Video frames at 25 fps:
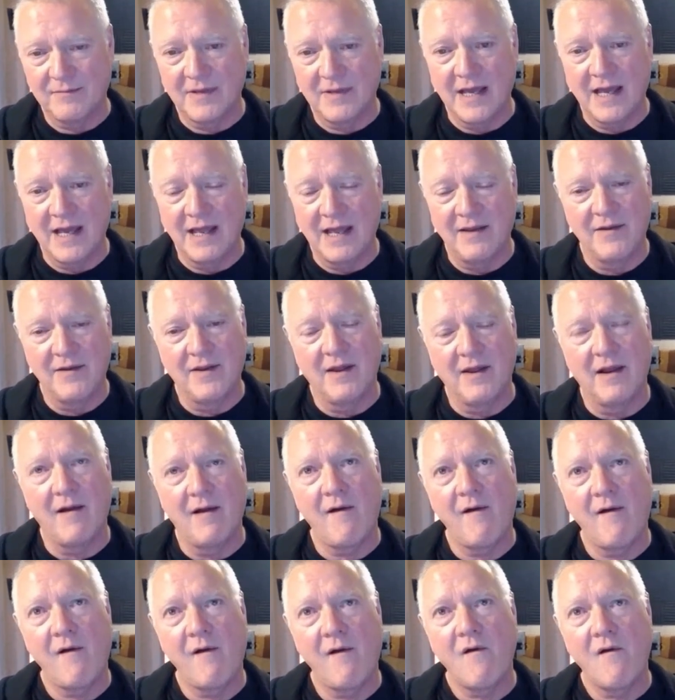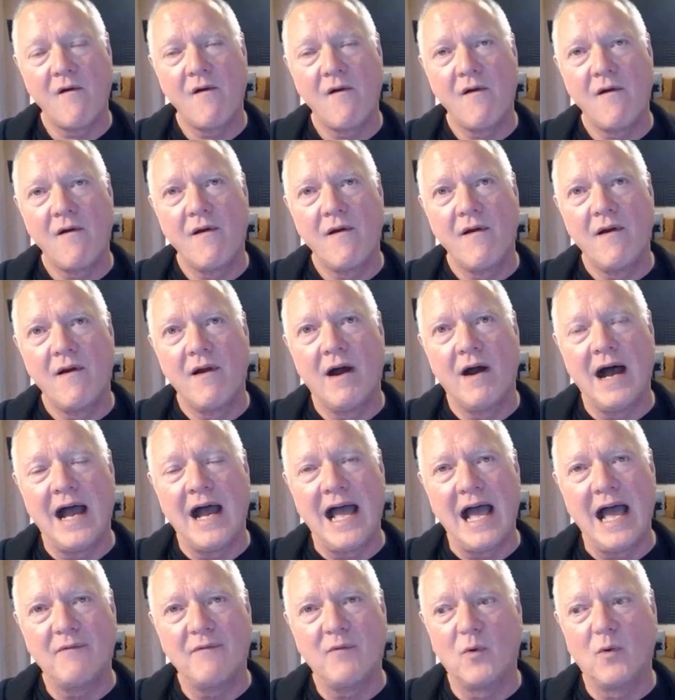and I
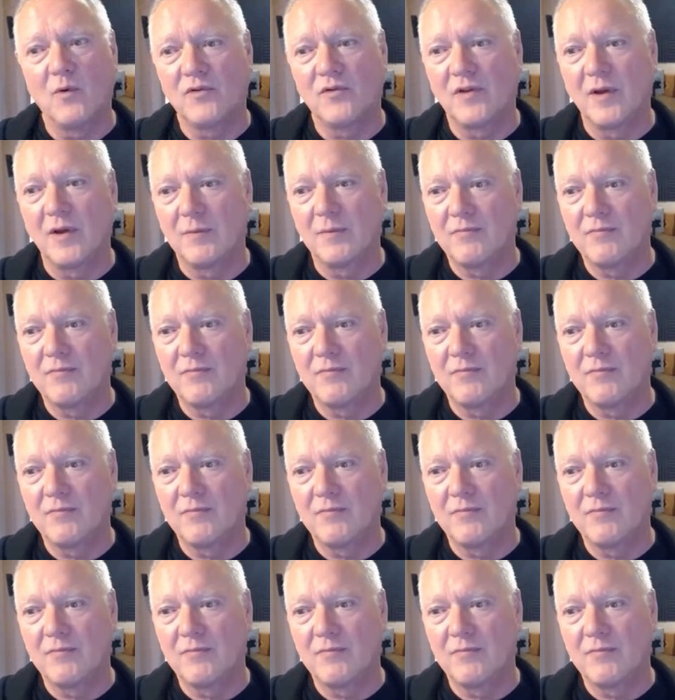have also